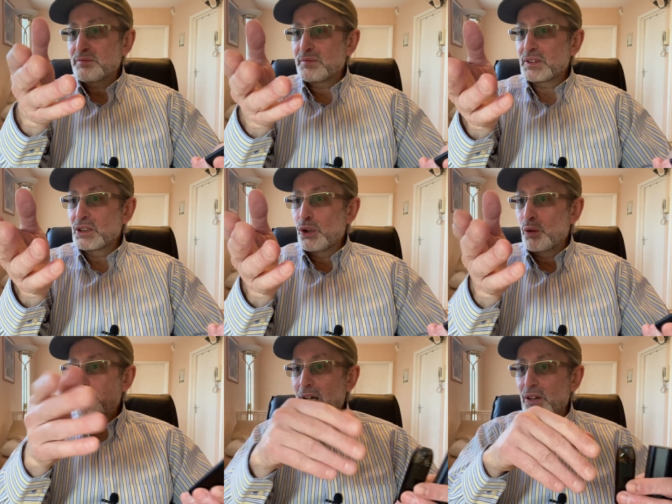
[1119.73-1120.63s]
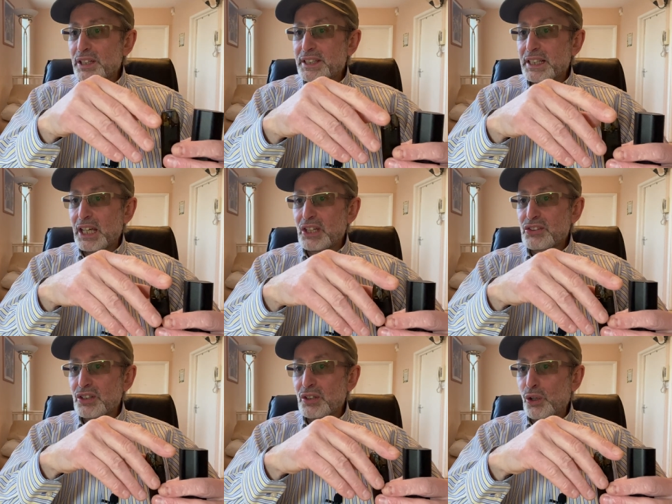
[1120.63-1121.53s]
low power
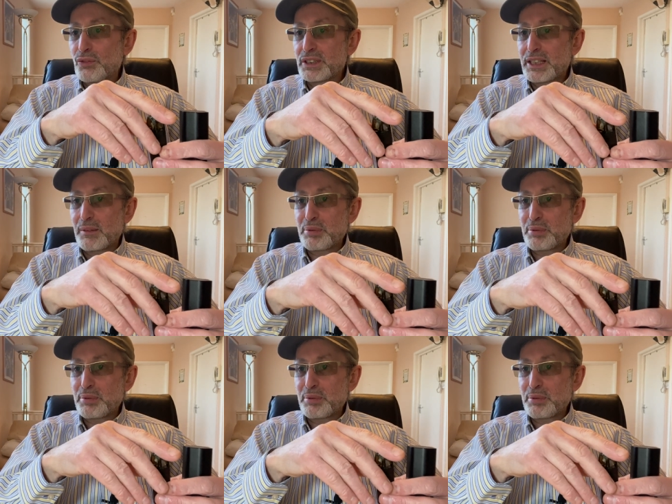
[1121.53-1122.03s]
indication, overtime